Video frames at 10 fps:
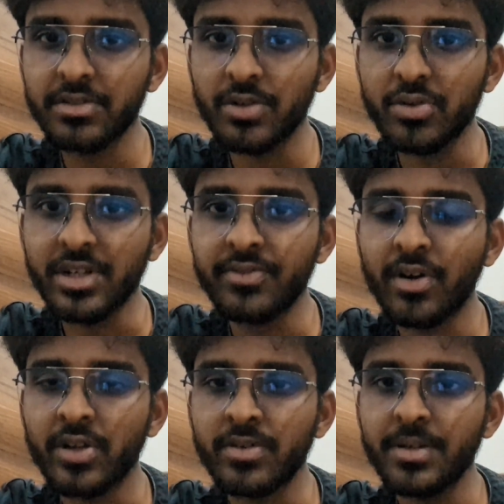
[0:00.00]
store and
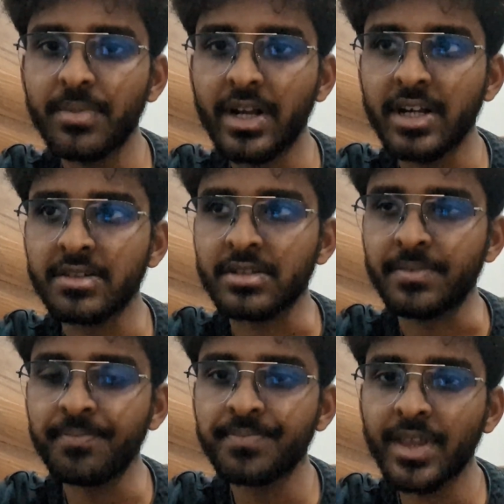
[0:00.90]
forward
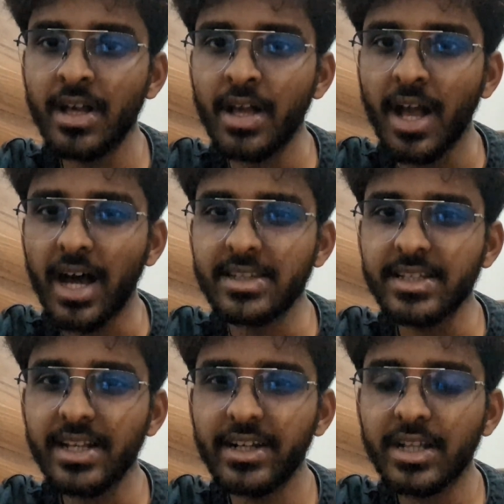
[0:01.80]
mechanism at
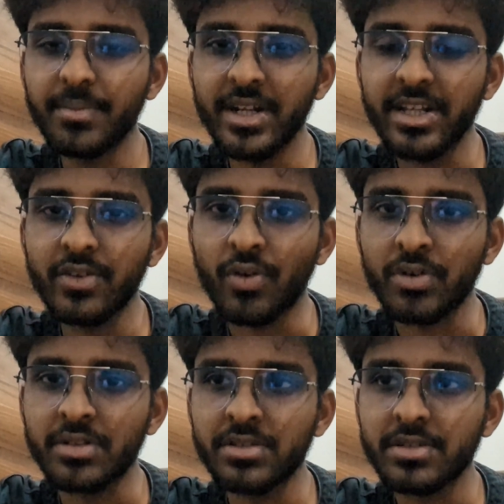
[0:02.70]
the intermediate
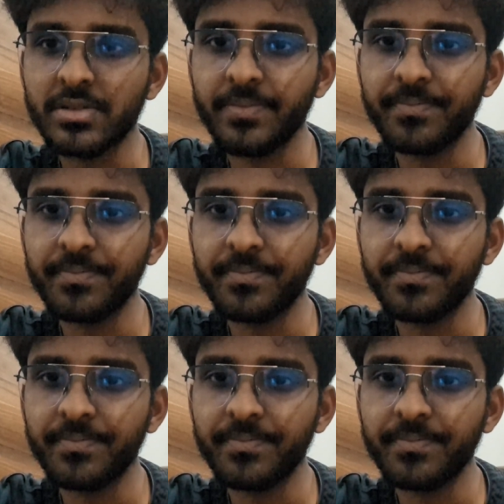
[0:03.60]
nodes.